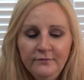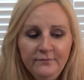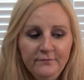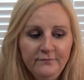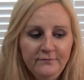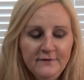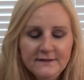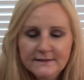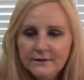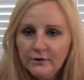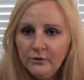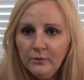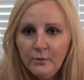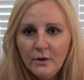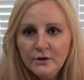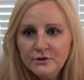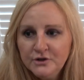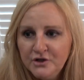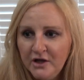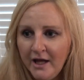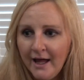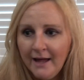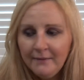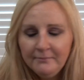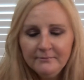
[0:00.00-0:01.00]
physical
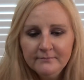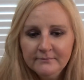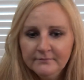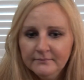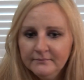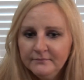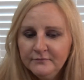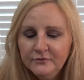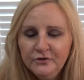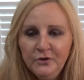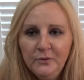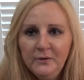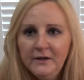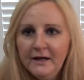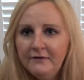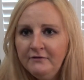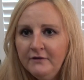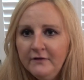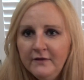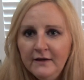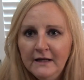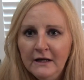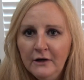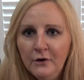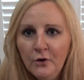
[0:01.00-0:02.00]
ones, doing
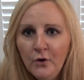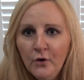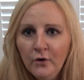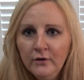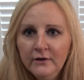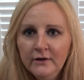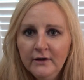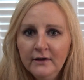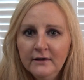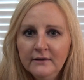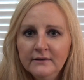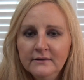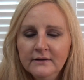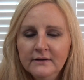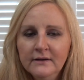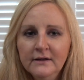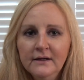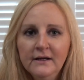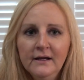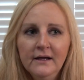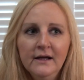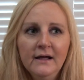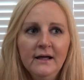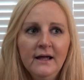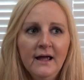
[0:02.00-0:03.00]
everything in order,
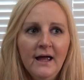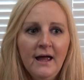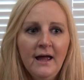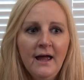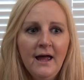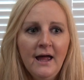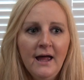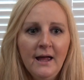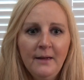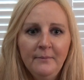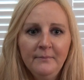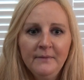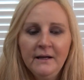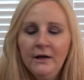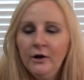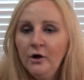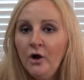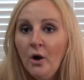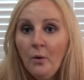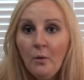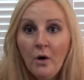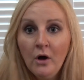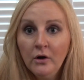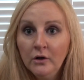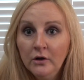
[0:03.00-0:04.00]
can
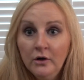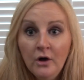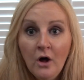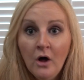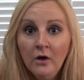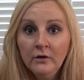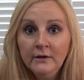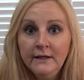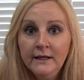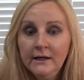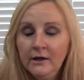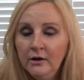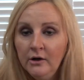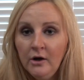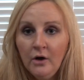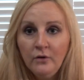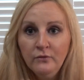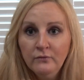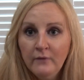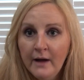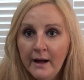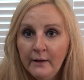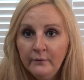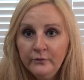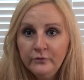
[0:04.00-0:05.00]
go on and on. It can go
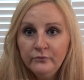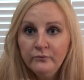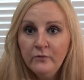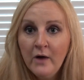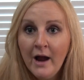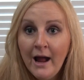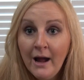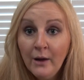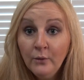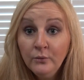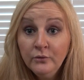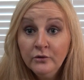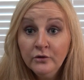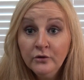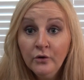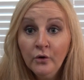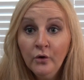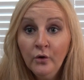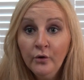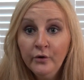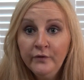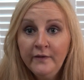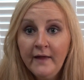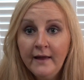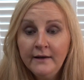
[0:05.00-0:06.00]
round and round.
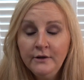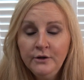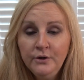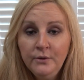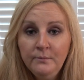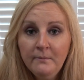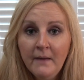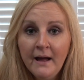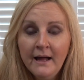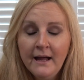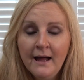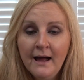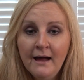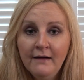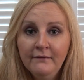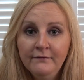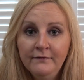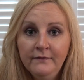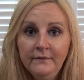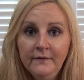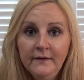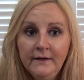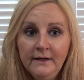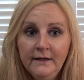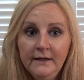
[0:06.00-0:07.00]
Or then you might
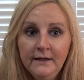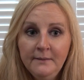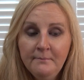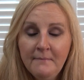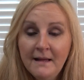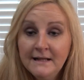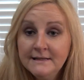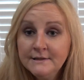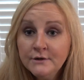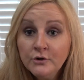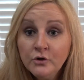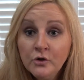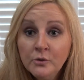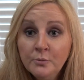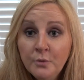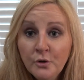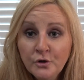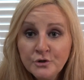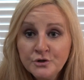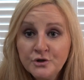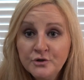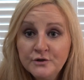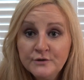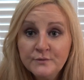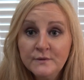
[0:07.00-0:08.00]
have the mental
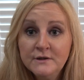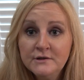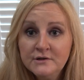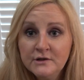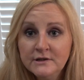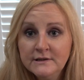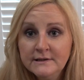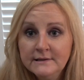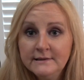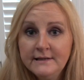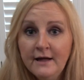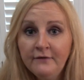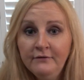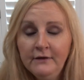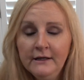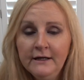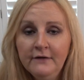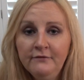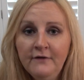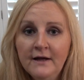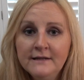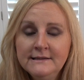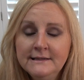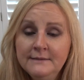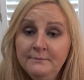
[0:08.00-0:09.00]
compulsions, which has definitely
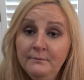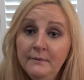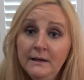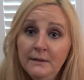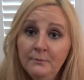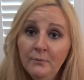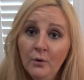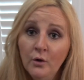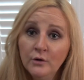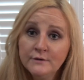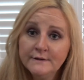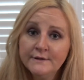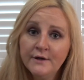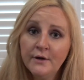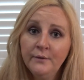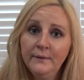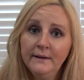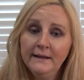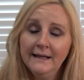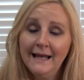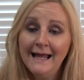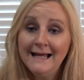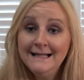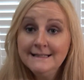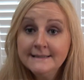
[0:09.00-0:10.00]
affected me more so
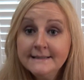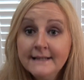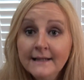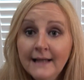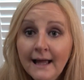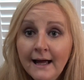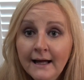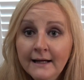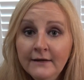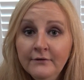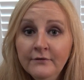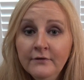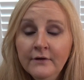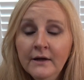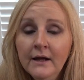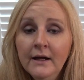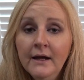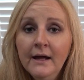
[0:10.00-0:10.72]
in later life.